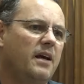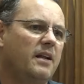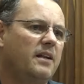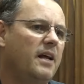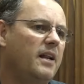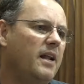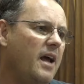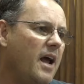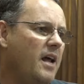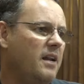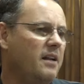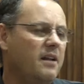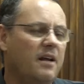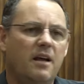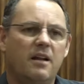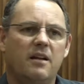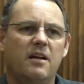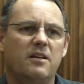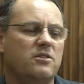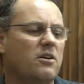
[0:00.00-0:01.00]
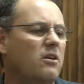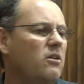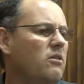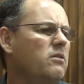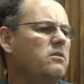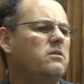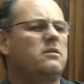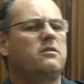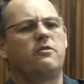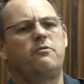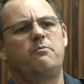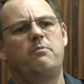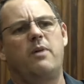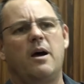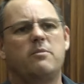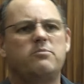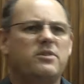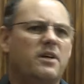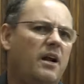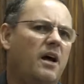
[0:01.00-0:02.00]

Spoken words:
and at the end there's a lot of pipes